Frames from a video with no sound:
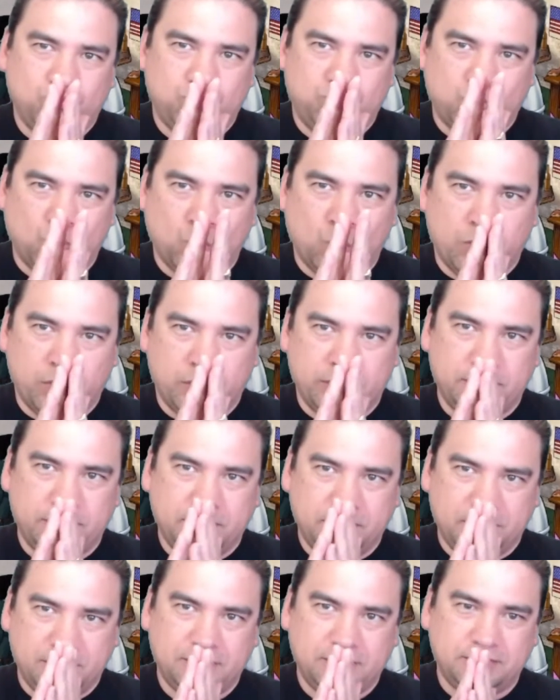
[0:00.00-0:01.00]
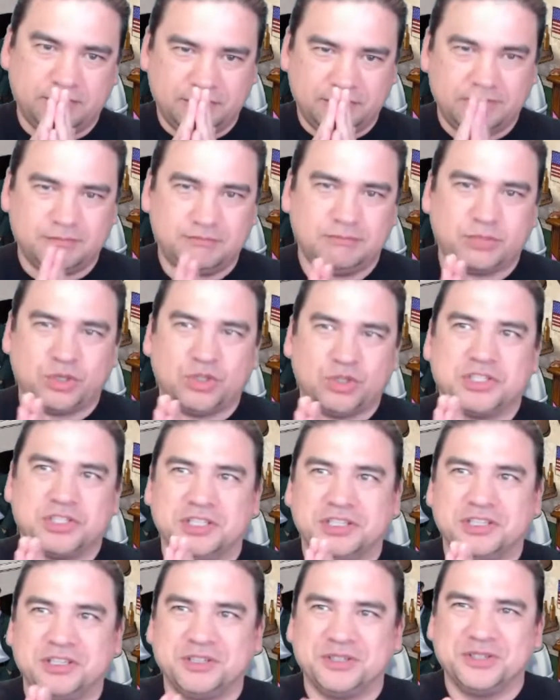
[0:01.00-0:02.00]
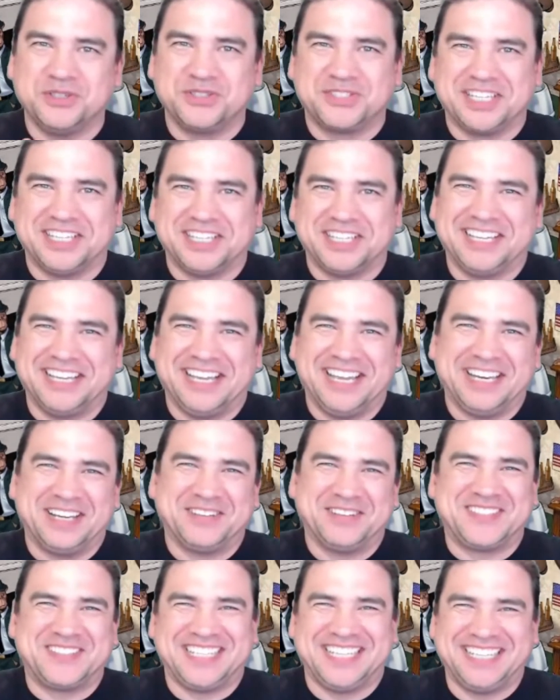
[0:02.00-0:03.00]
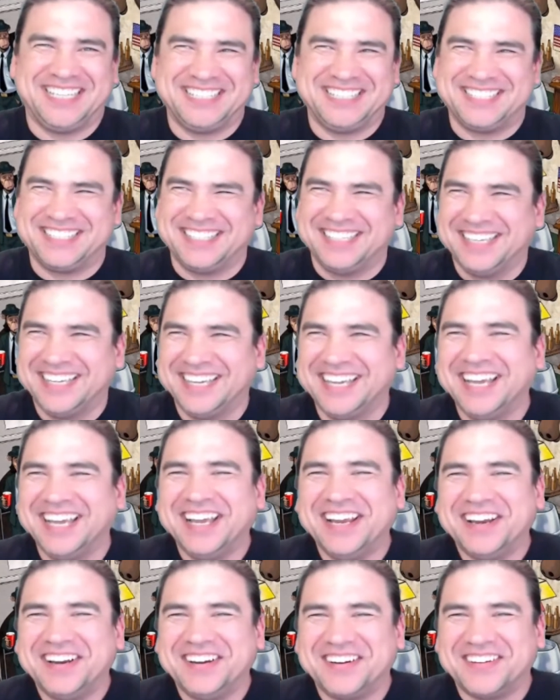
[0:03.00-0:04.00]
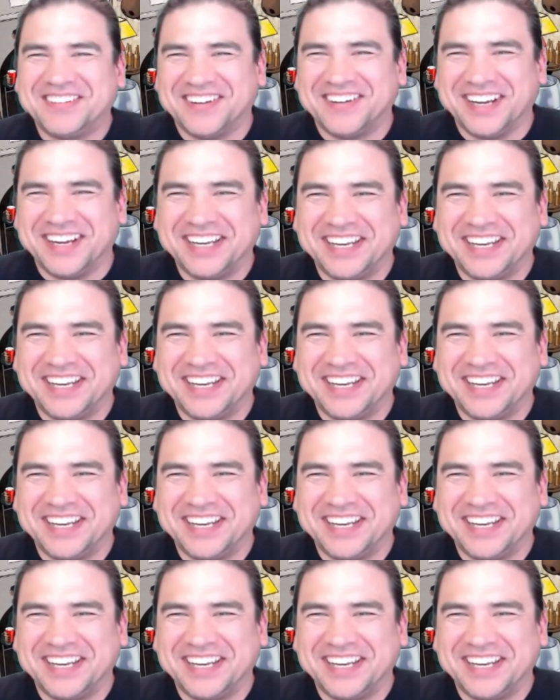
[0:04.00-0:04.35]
one person who's into NFTs, right?